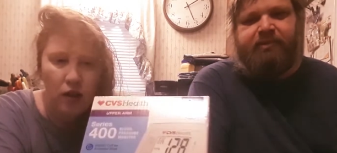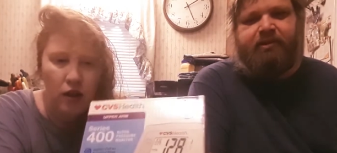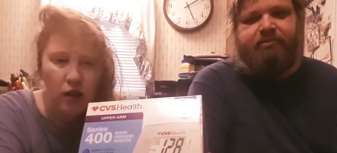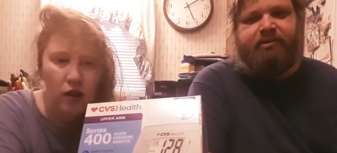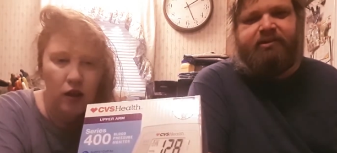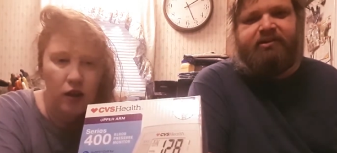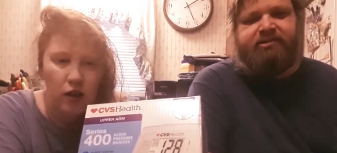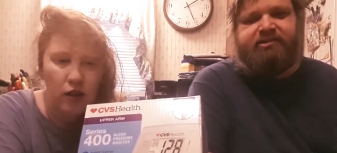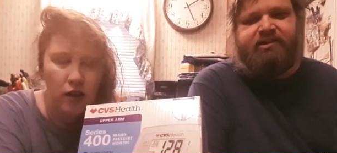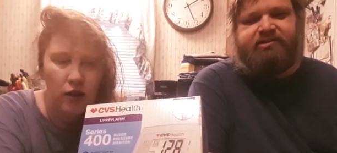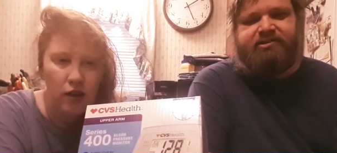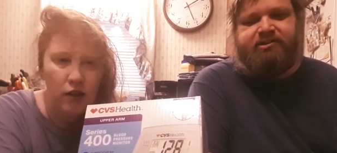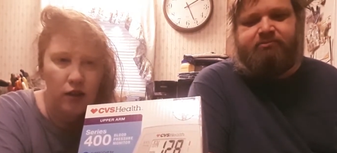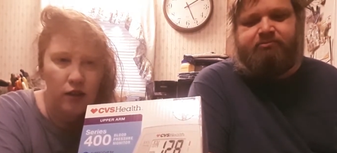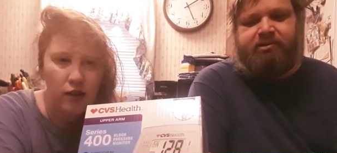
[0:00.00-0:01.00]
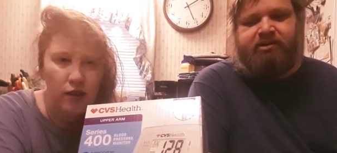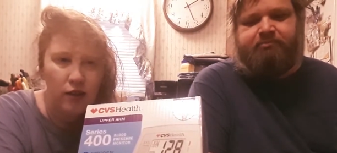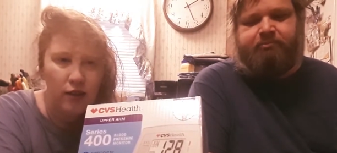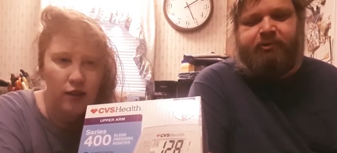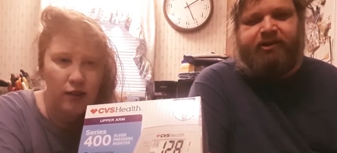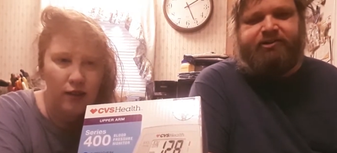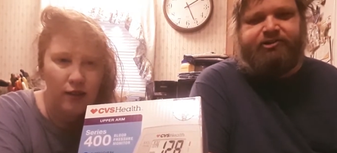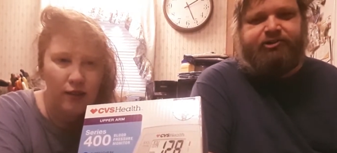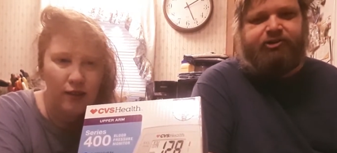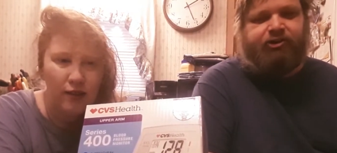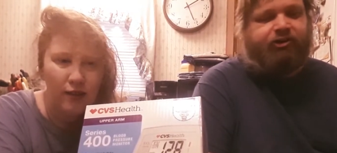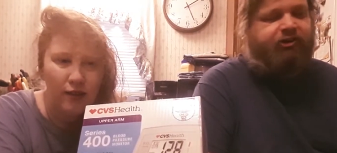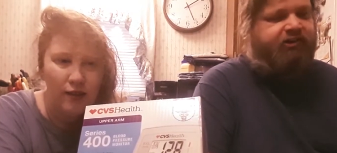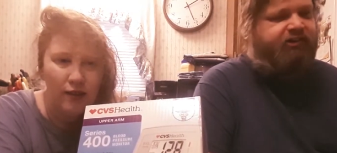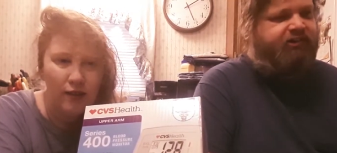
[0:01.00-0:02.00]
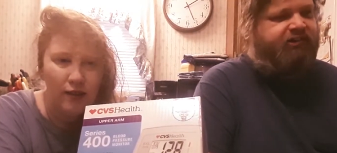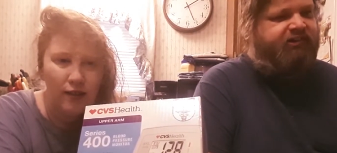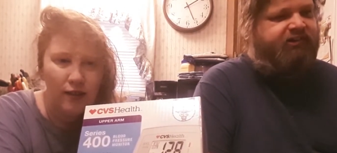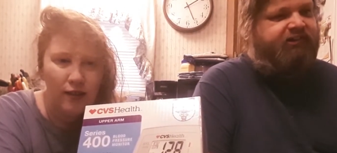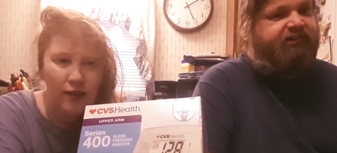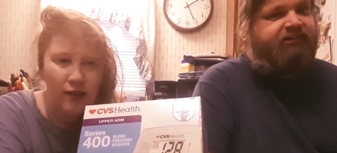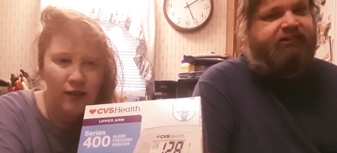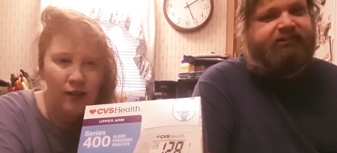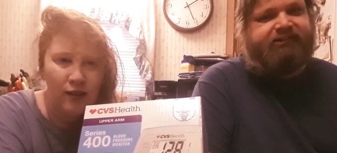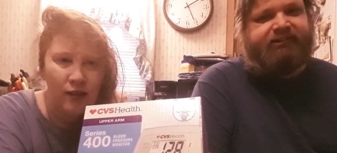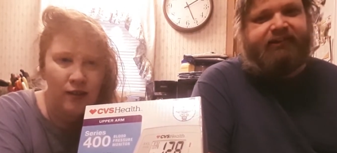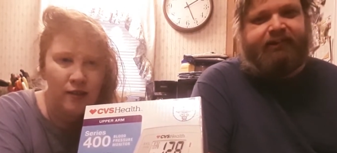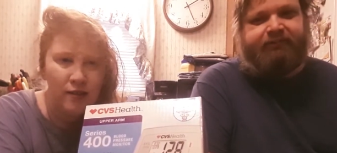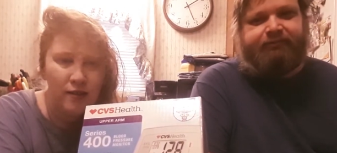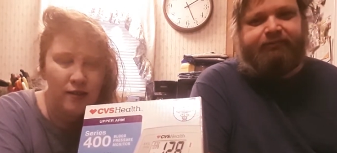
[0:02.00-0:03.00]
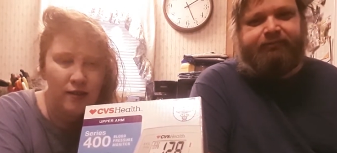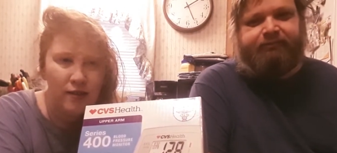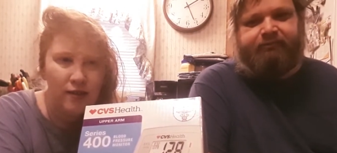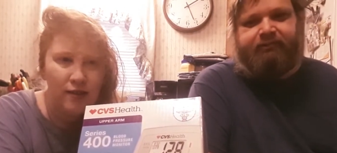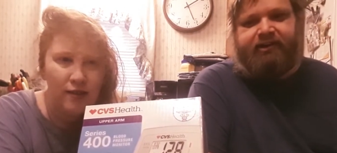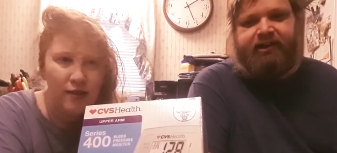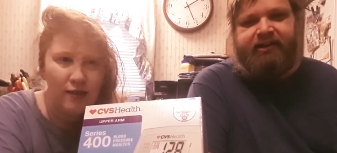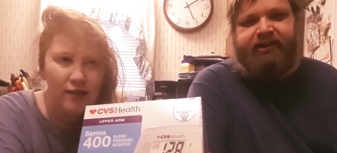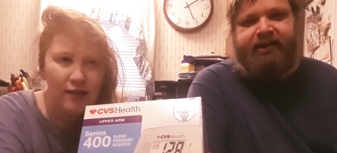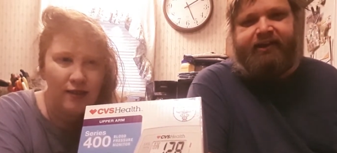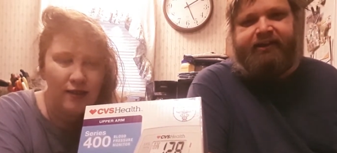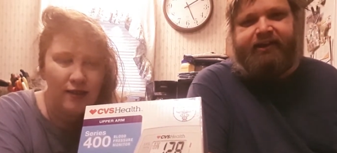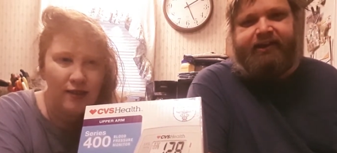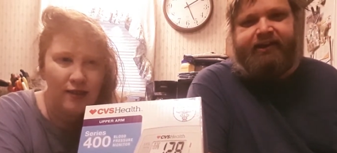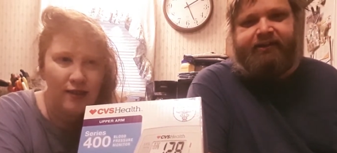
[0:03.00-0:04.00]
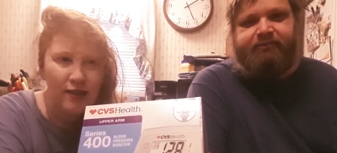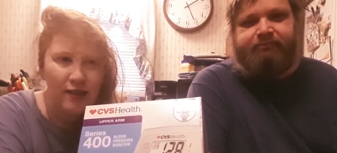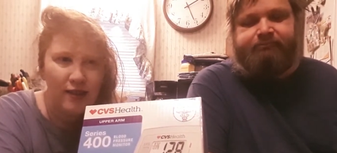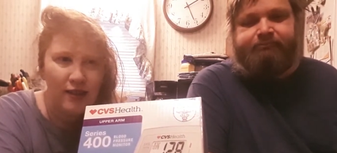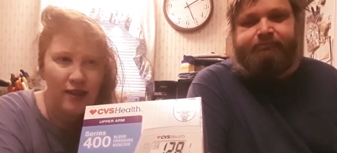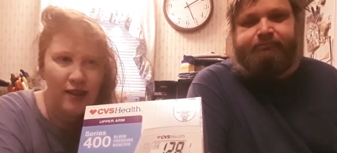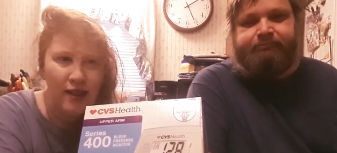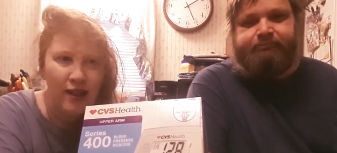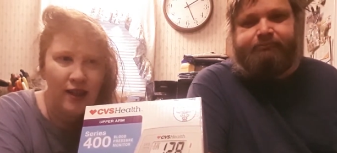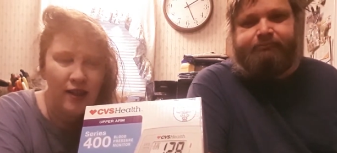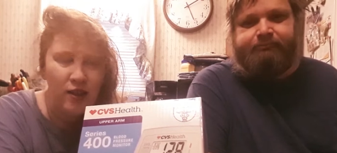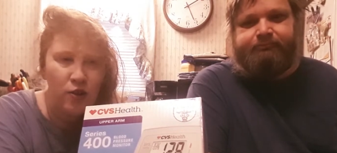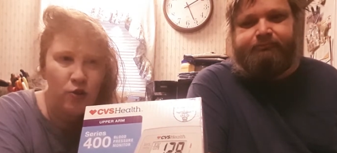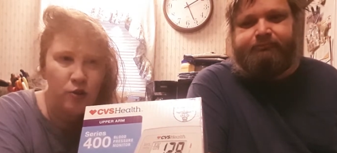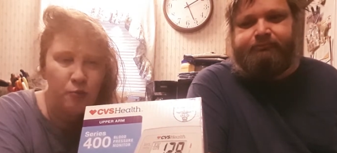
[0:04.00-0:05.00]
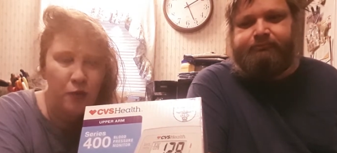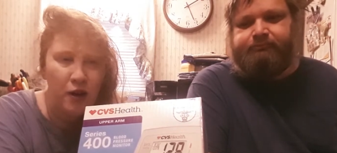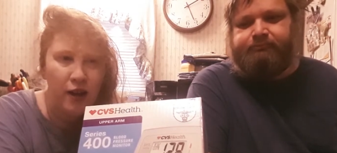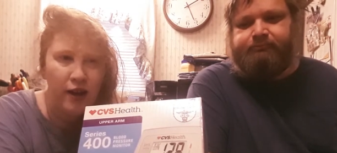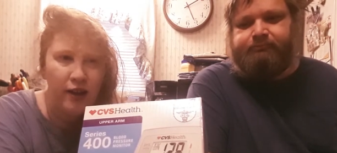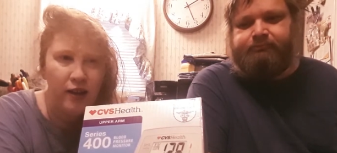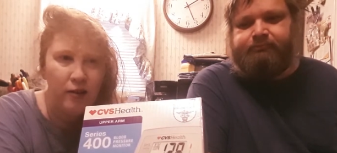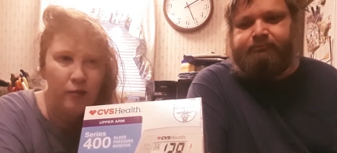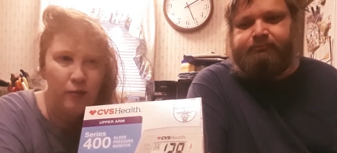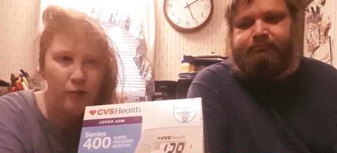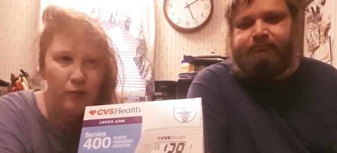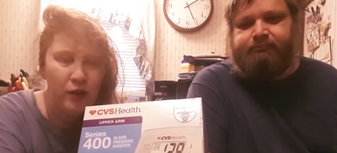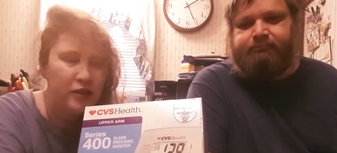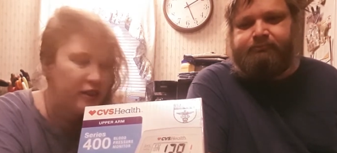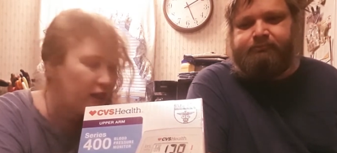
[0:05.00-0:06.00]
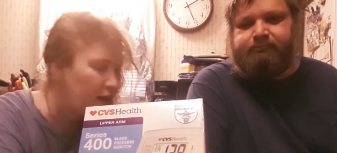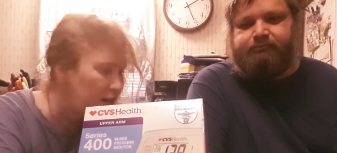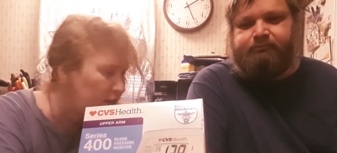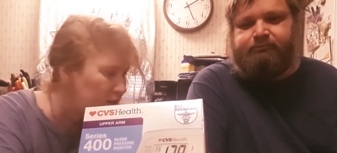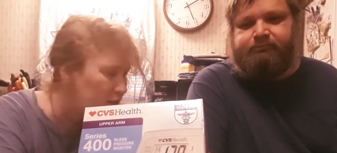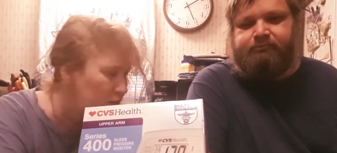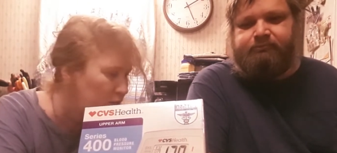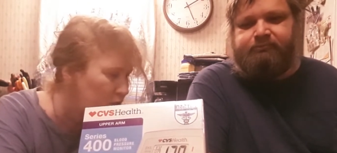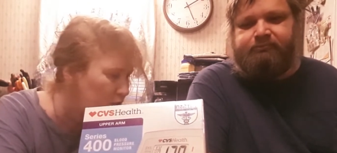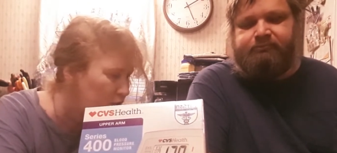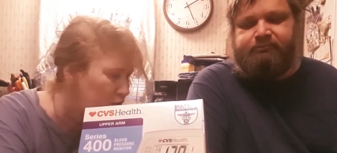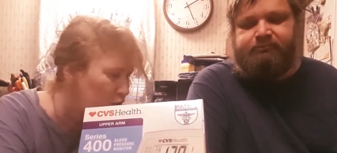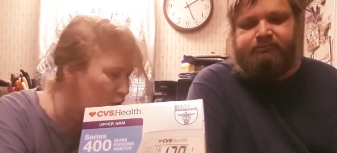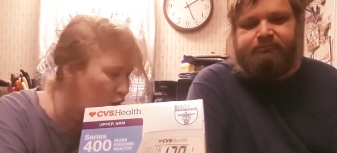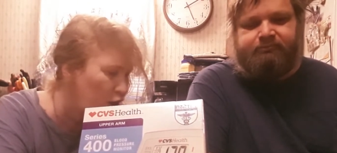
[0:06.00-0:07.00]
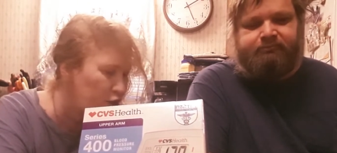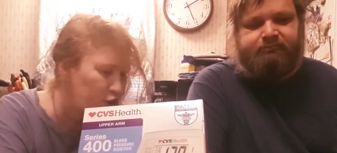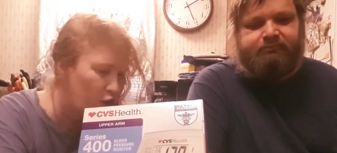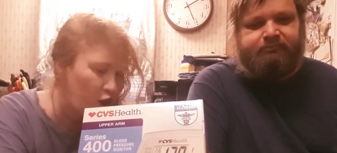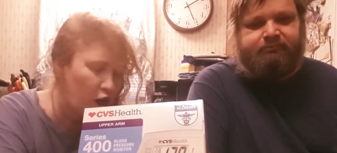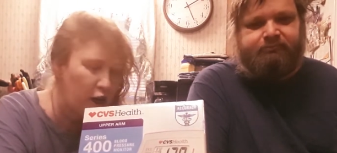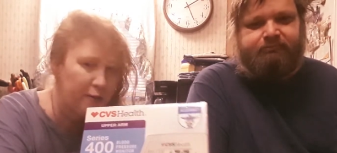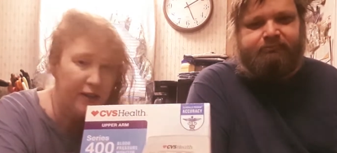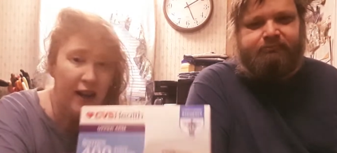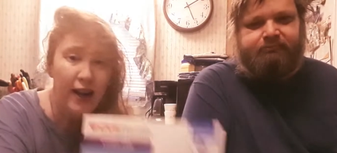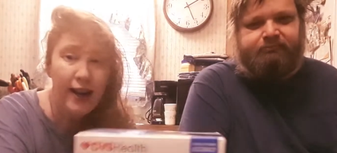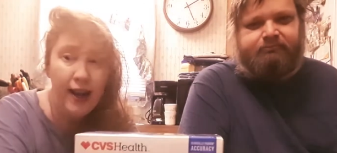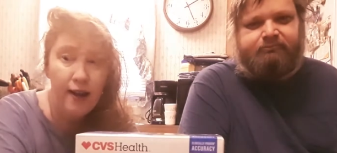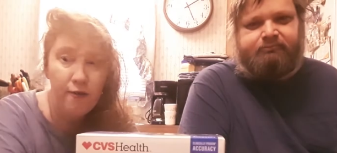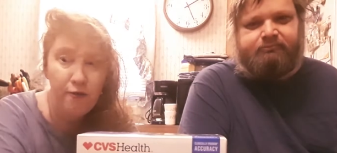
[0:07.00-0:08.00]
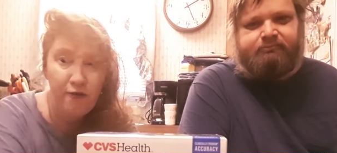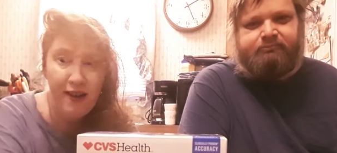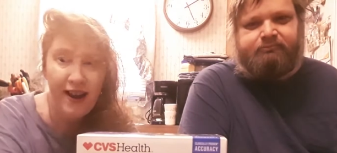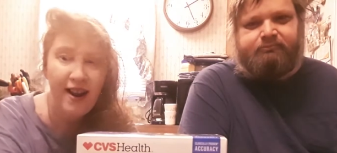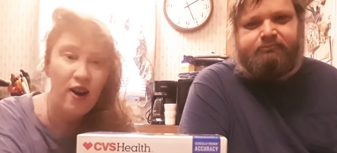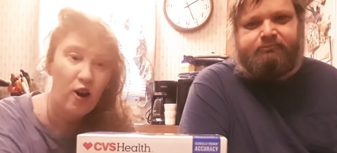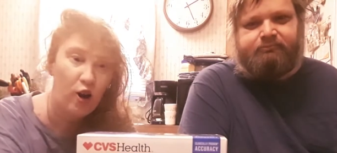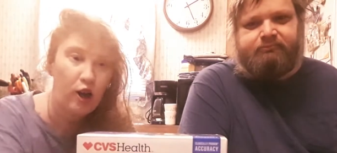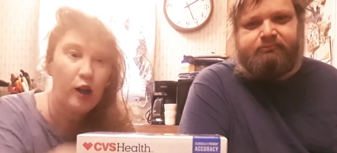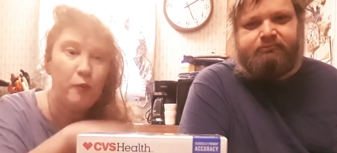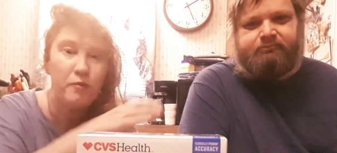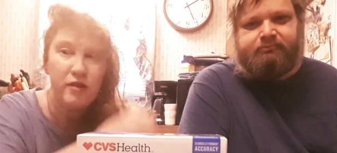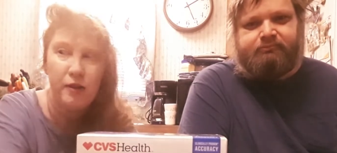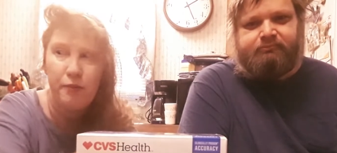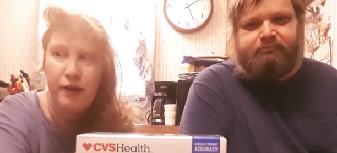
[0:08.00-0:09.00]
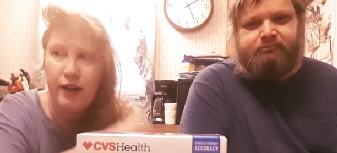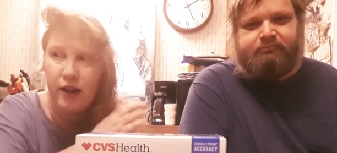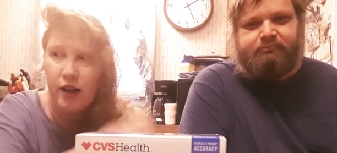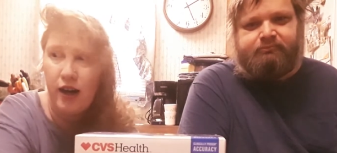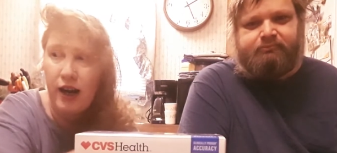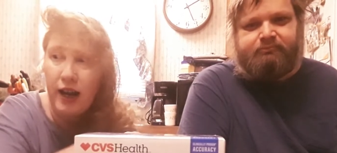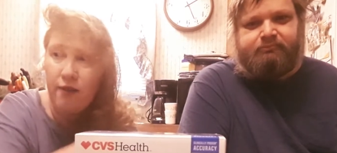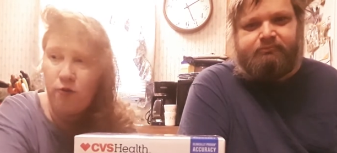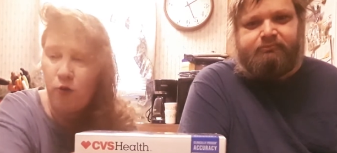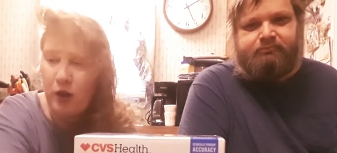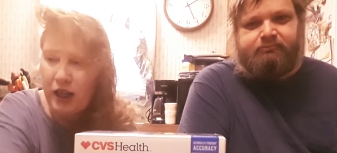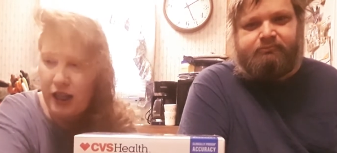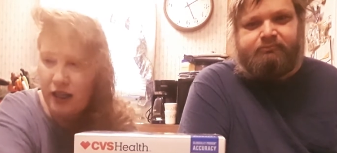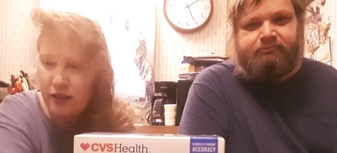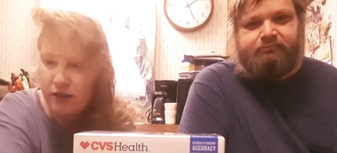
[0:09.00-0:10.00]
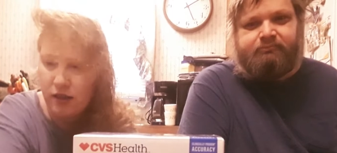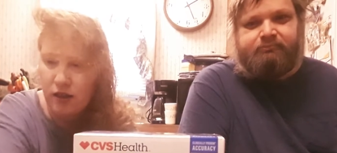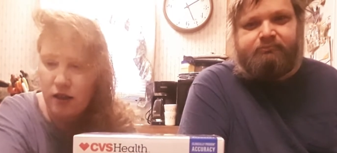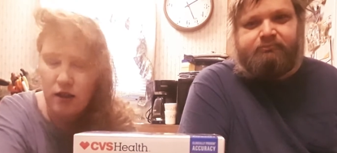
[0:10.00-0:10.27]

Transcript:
Speaker 1: that way test our blood pressure. See if we're not dead yet.
Speaker 2: He can't use mine because he has such large arms. I have fat arms up here. I have wings,